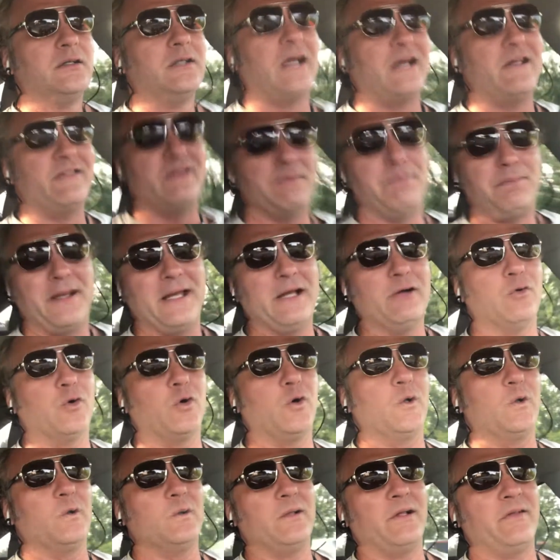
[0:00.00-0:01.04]
and then
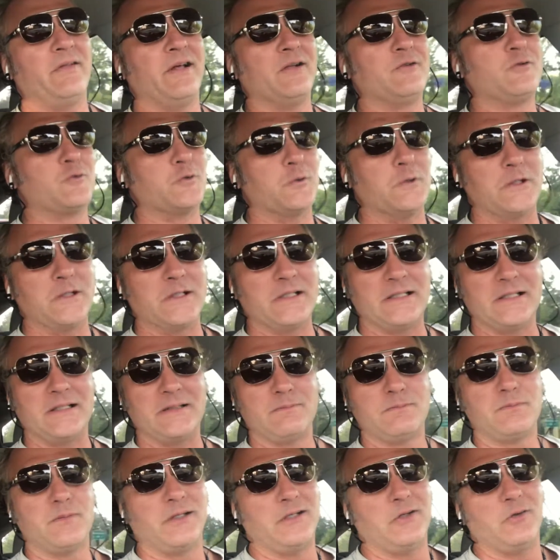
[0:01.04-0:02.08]
payroll, and that's really
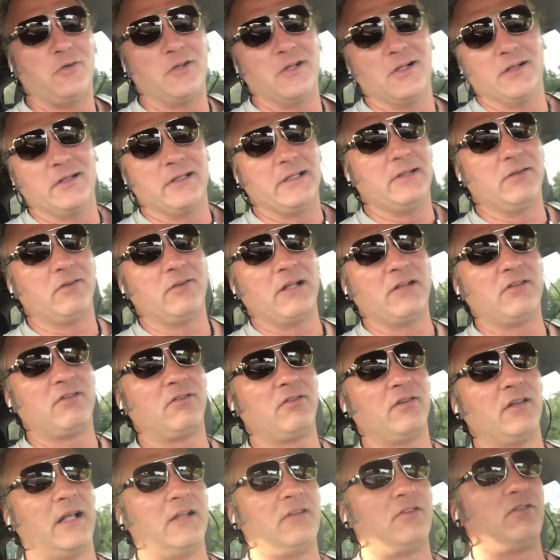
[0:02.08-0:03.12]
utilities.
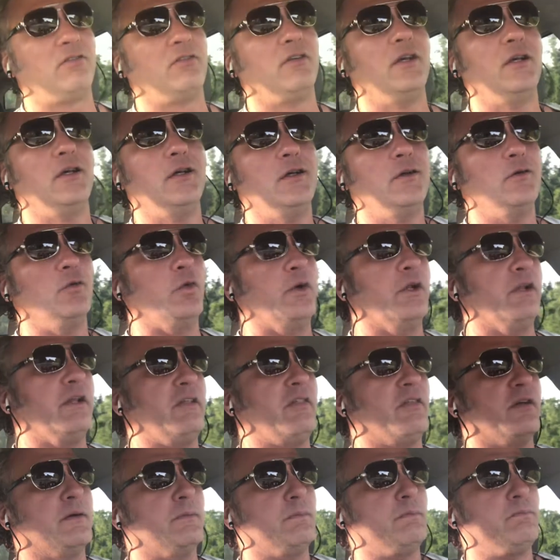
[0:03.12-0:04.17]
That's really
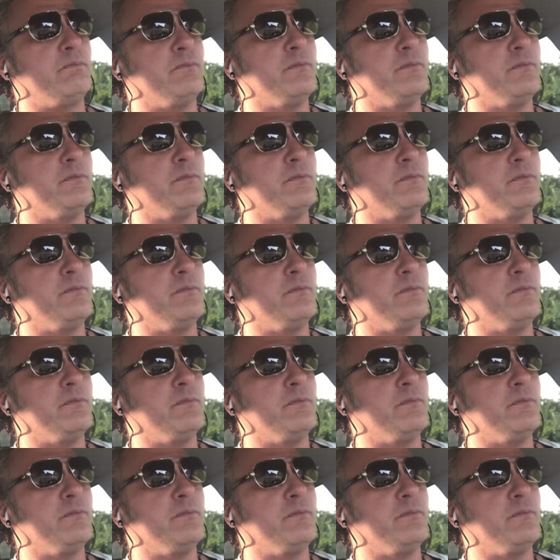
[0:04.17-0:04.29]
the